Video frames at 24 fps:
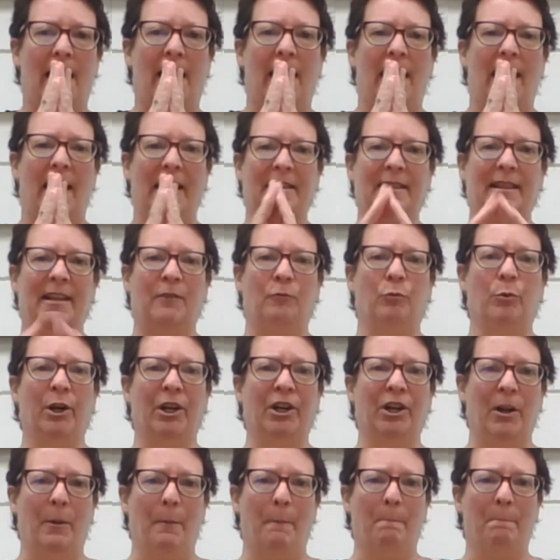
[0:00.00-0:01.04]
I think we're
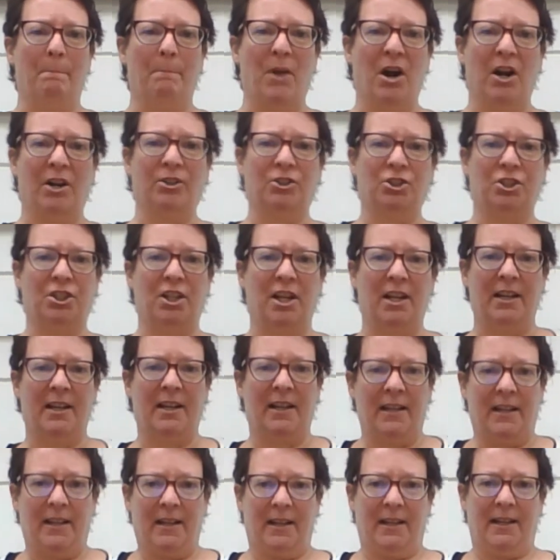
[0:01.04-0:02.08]
going to march
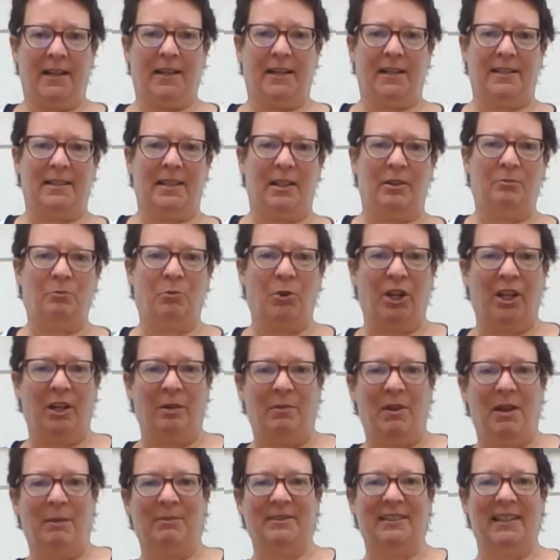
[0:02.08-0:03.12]
because then we're going
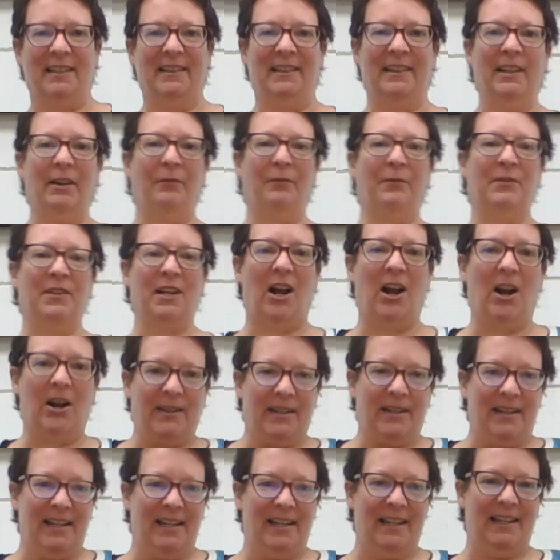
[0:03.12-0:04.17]
to be able to lift
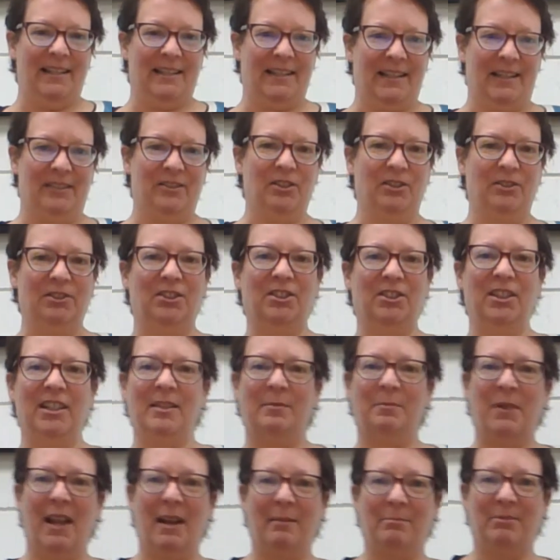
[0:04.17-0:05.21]
our knees and you'll
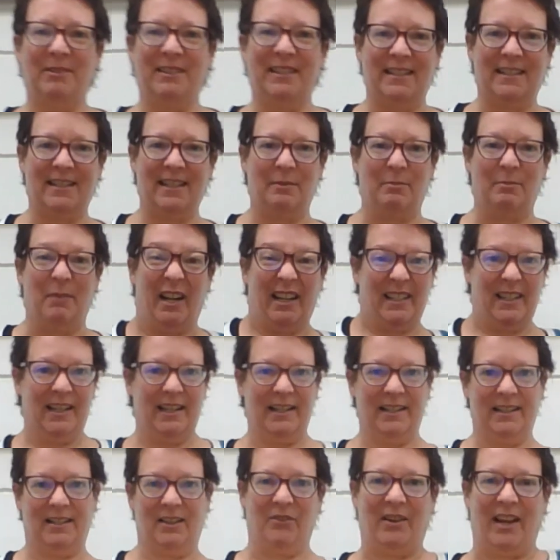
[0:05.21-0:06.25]
just be able to see my
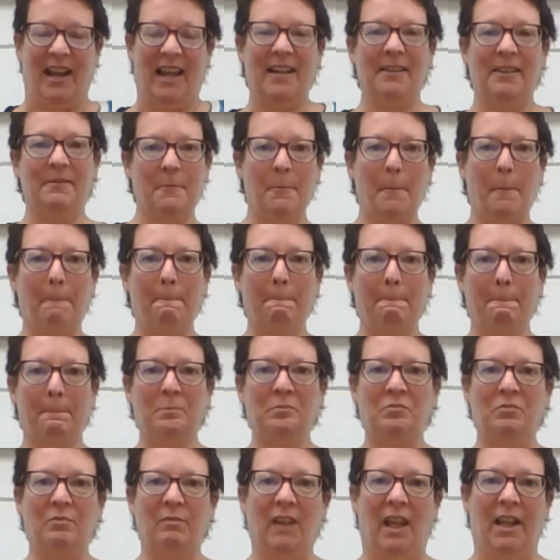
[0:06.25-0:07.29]
knees, okay?
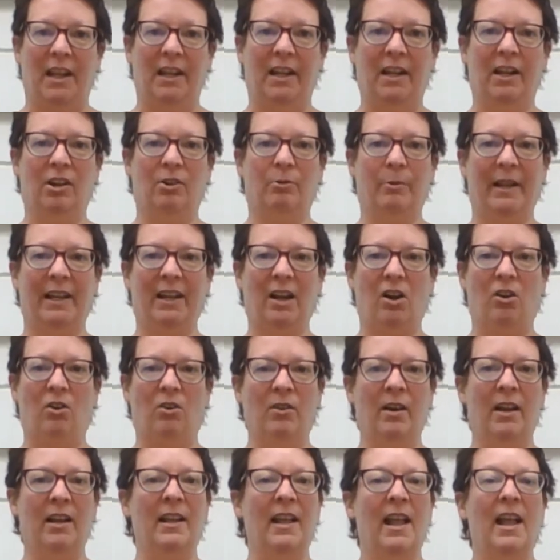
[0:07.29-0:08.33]
Here we
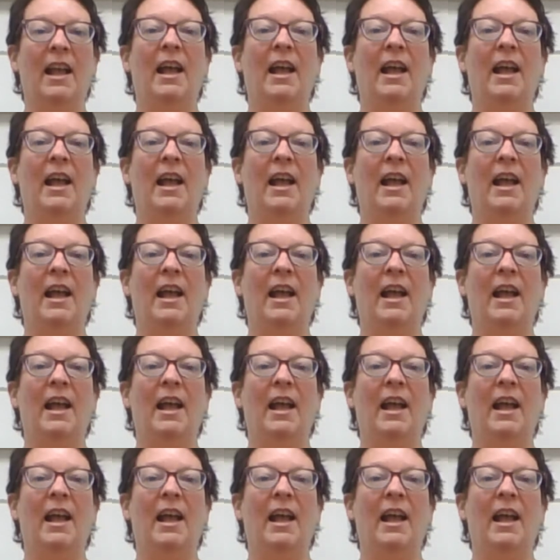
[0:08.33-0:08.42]
go.